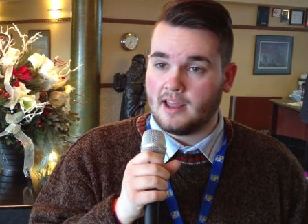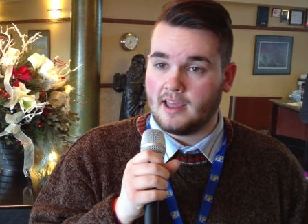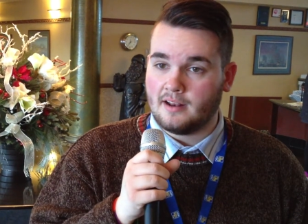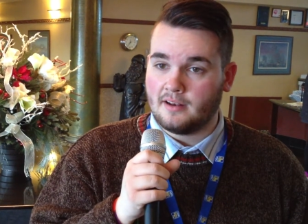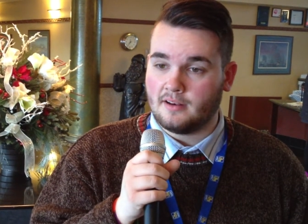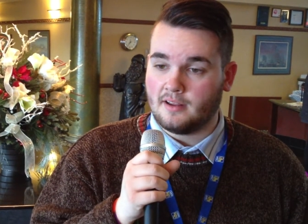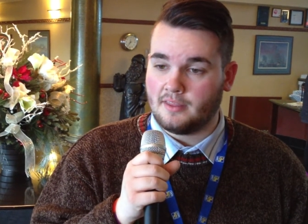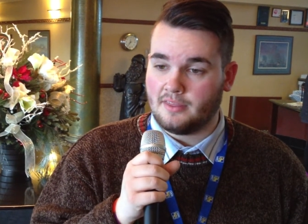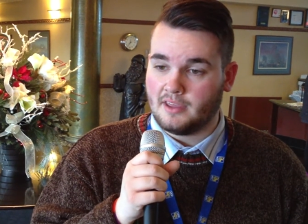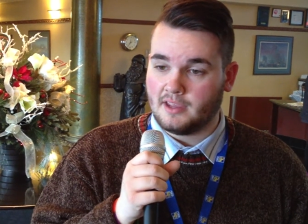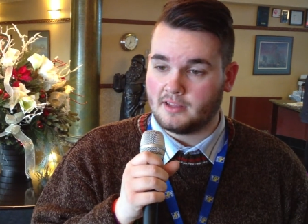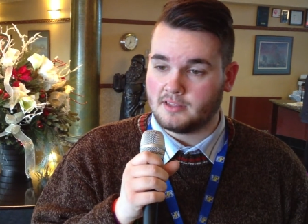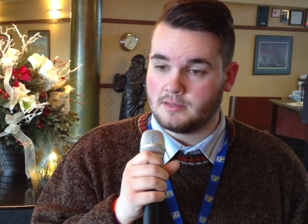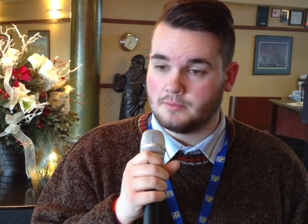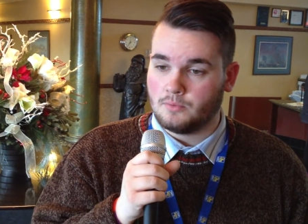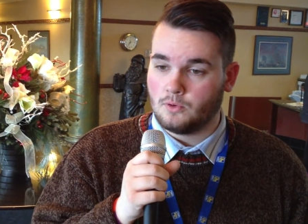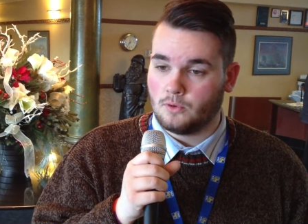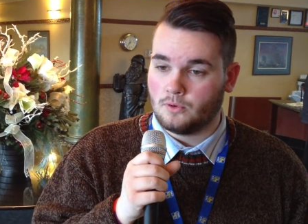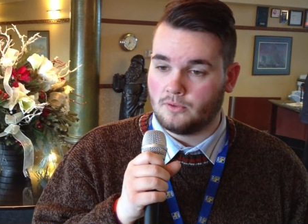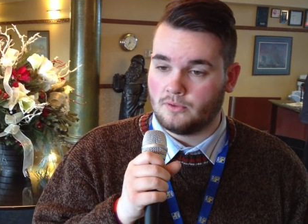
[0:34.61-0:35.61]
And I think it's
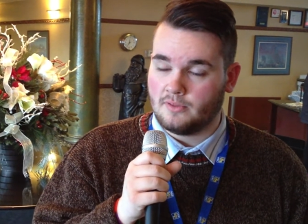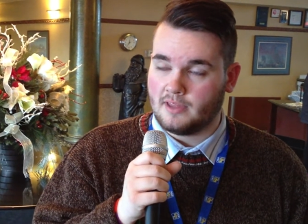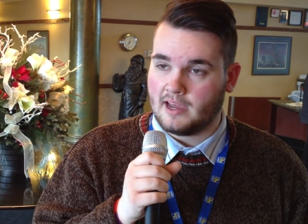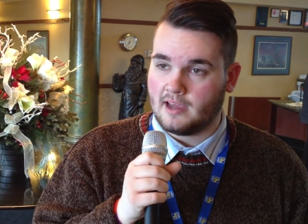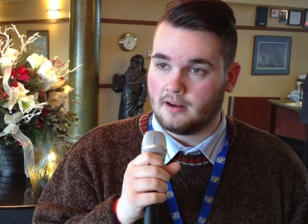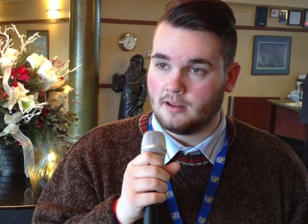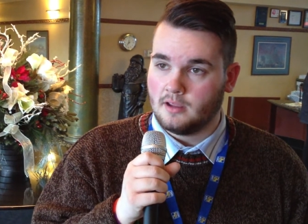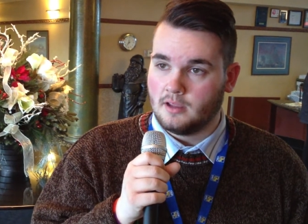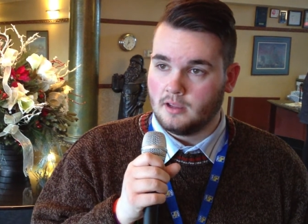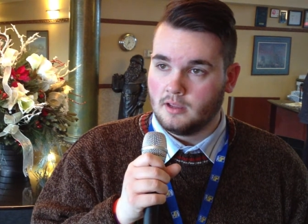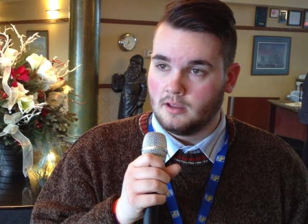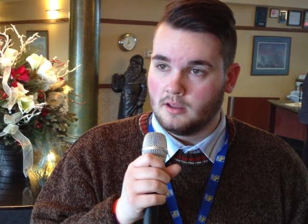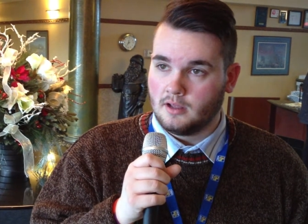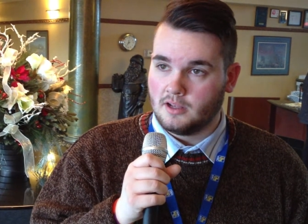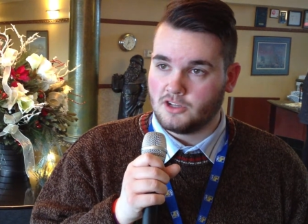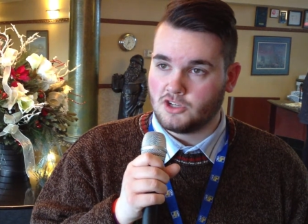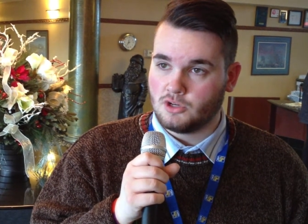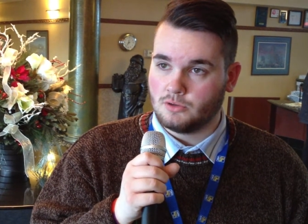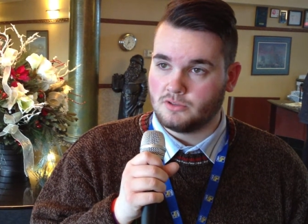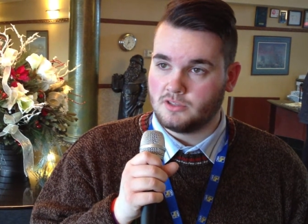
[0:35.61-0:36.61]
important that
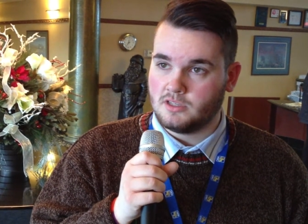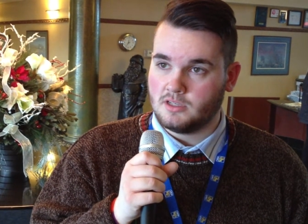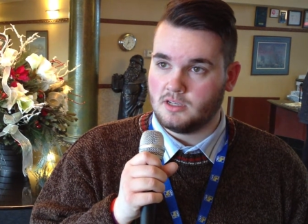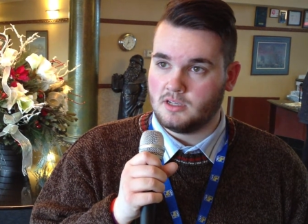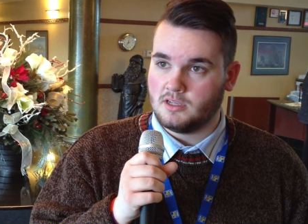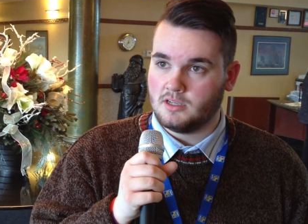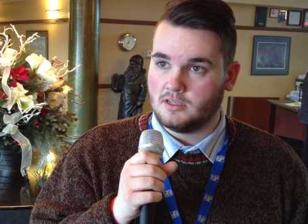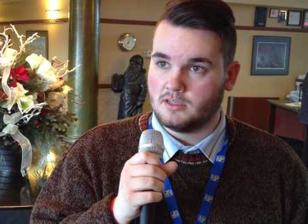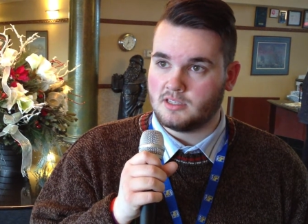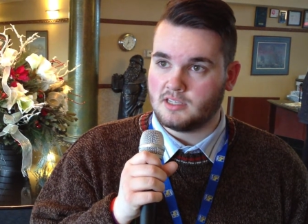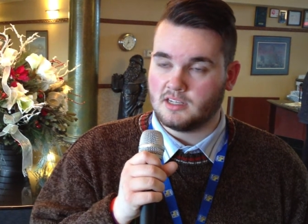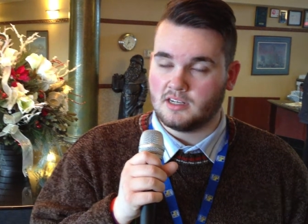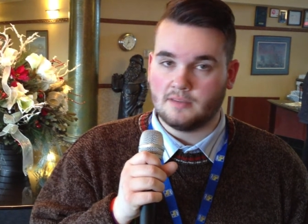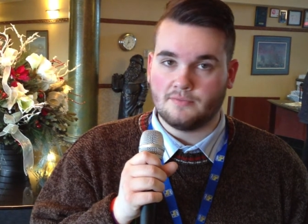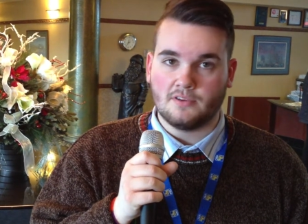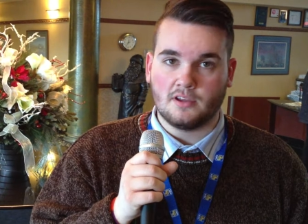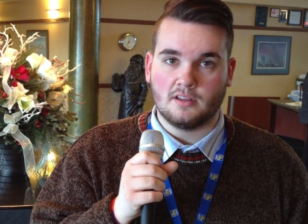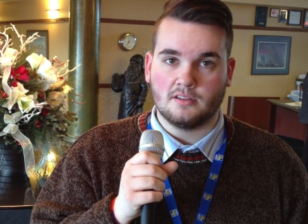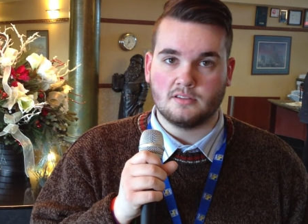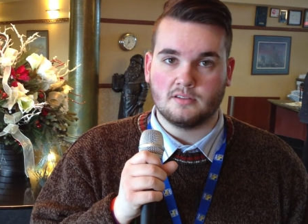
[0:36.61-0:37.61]
it shows the
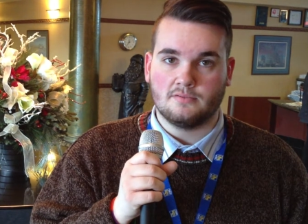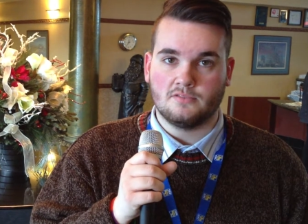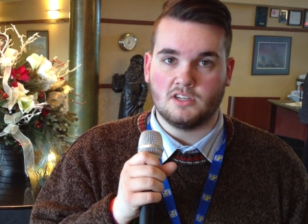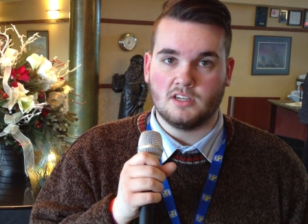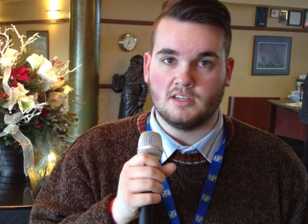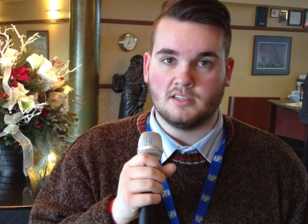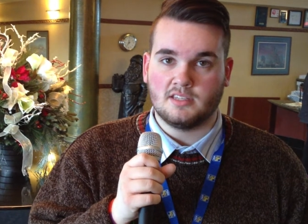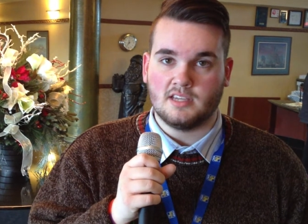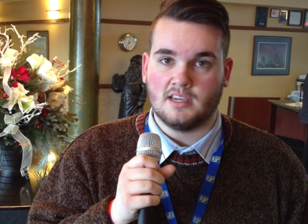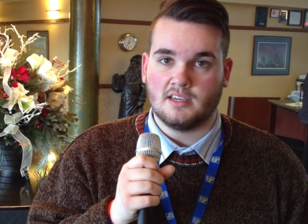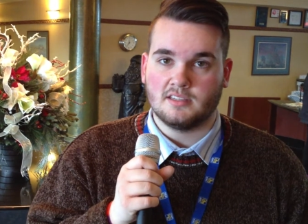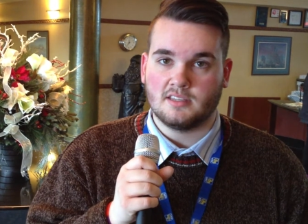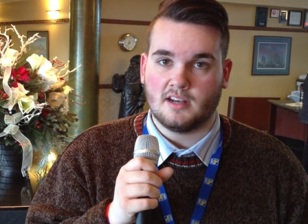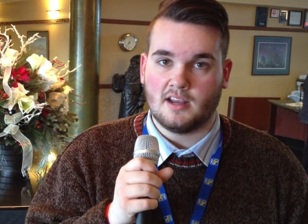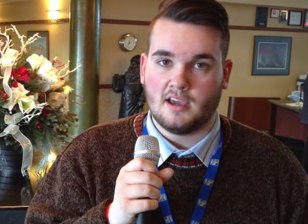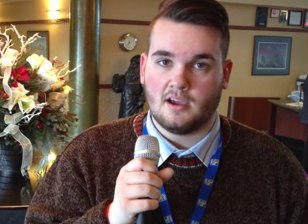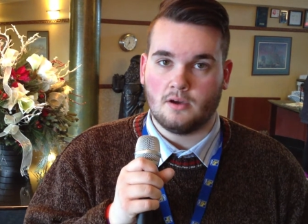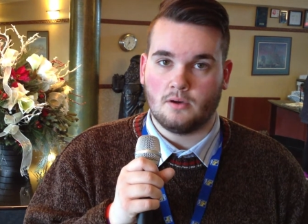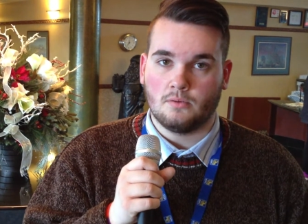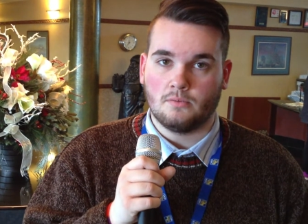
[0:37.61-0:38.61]
significance of GSAs and
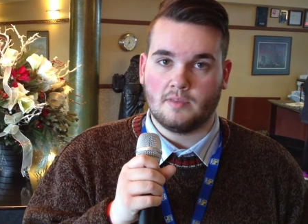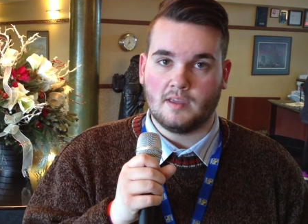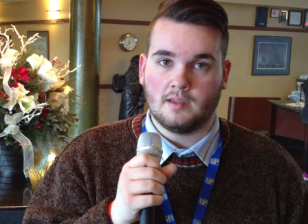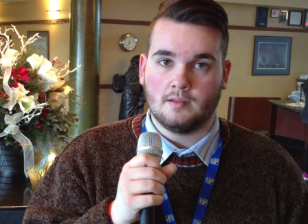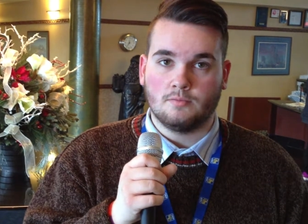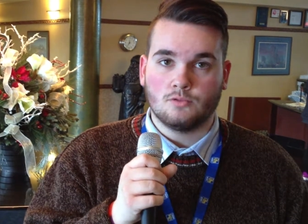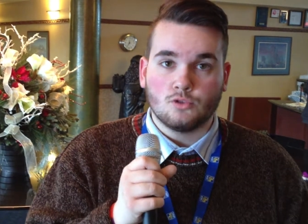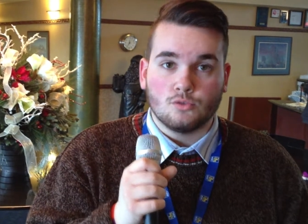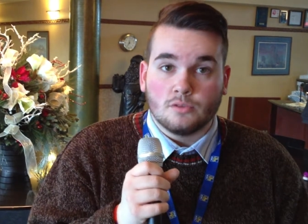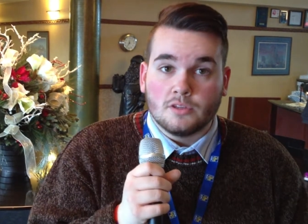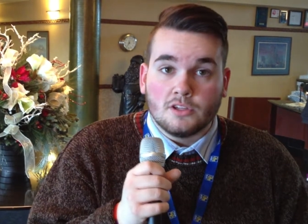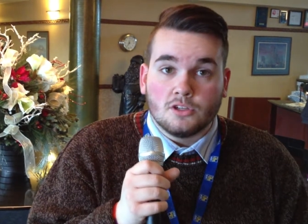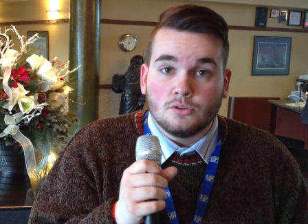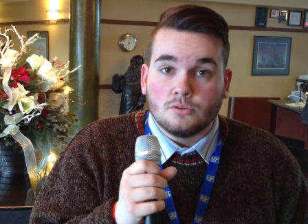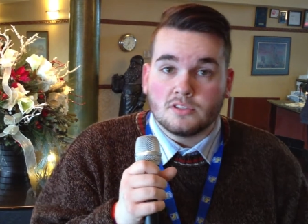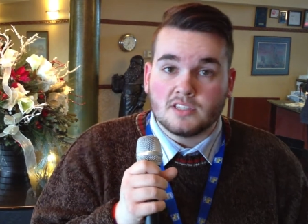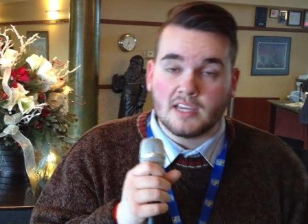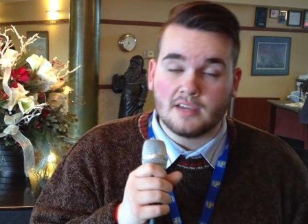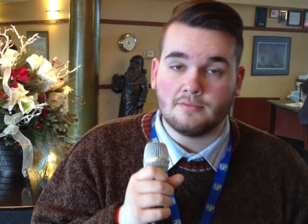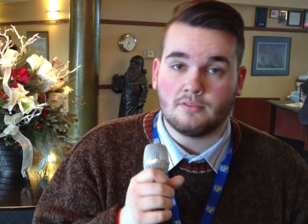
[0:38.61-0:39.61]
how they truly
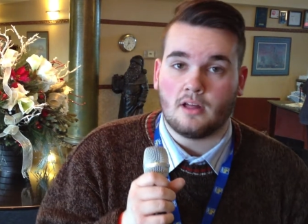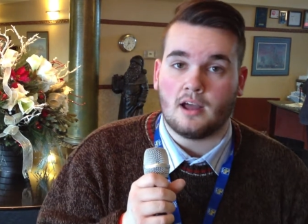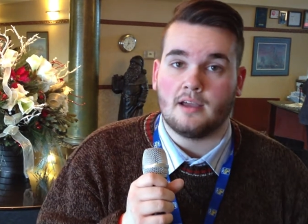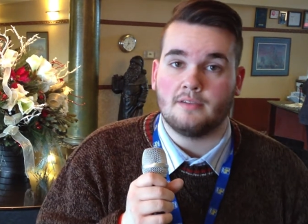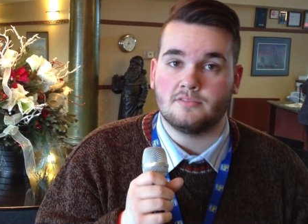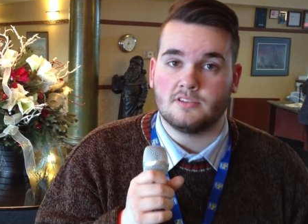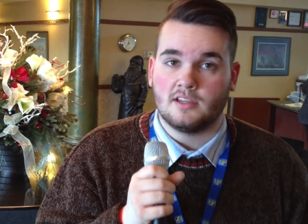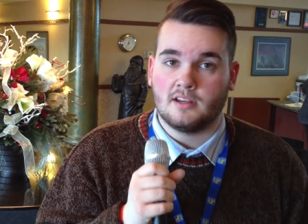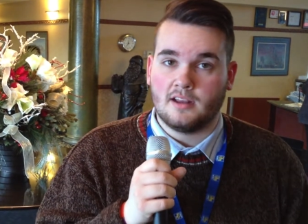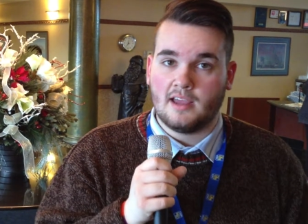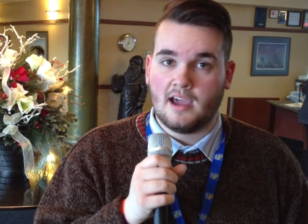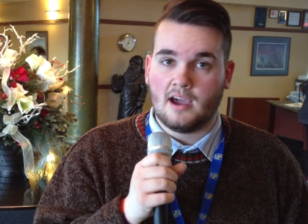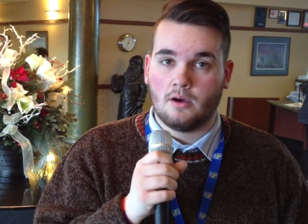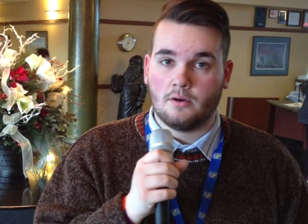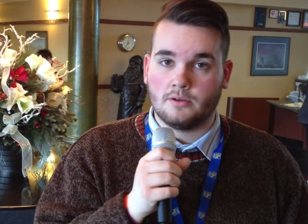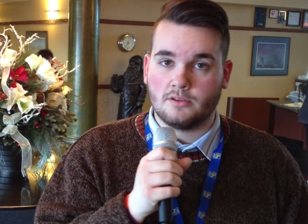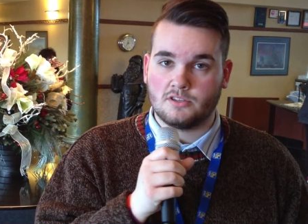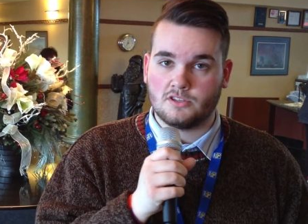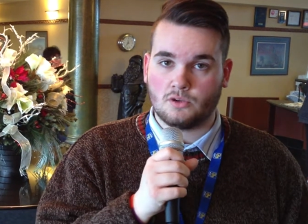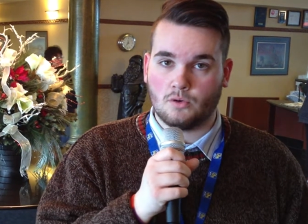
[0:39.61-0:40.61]
do save lives and
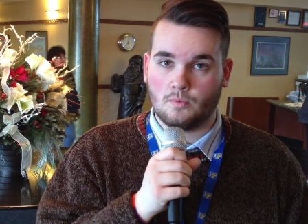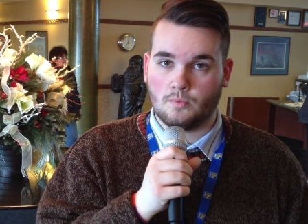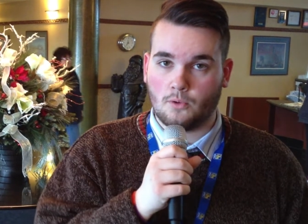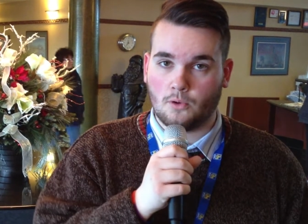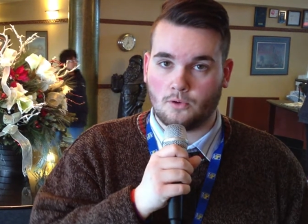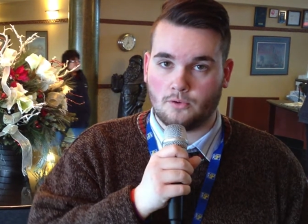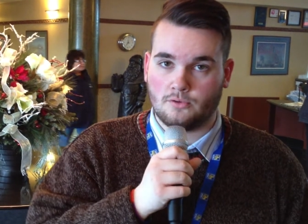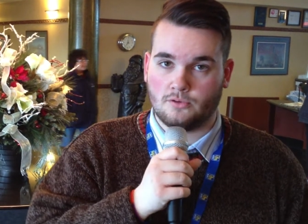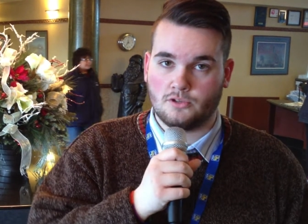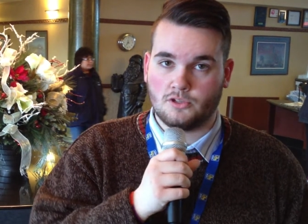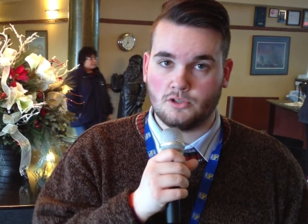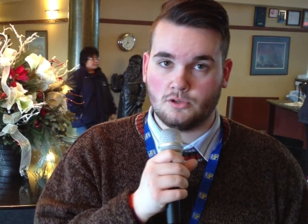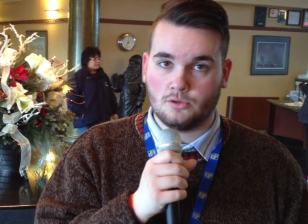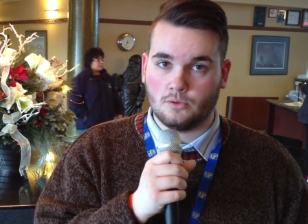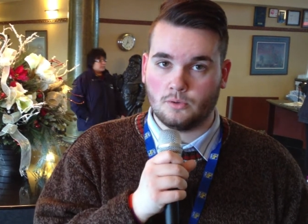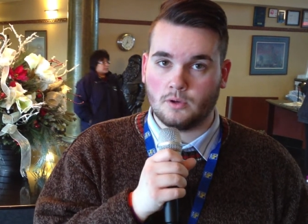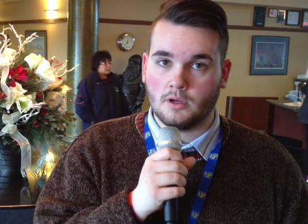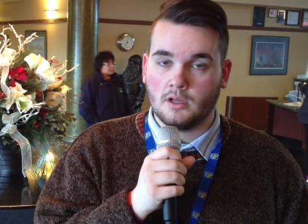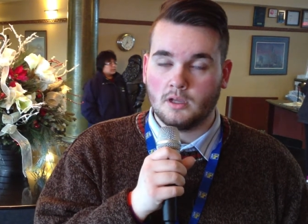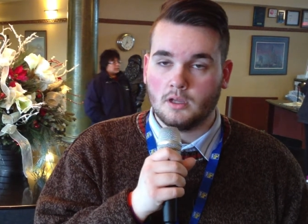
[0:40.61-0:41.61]
how it's so important
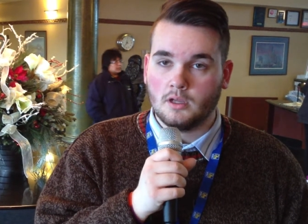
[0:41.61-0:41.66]
to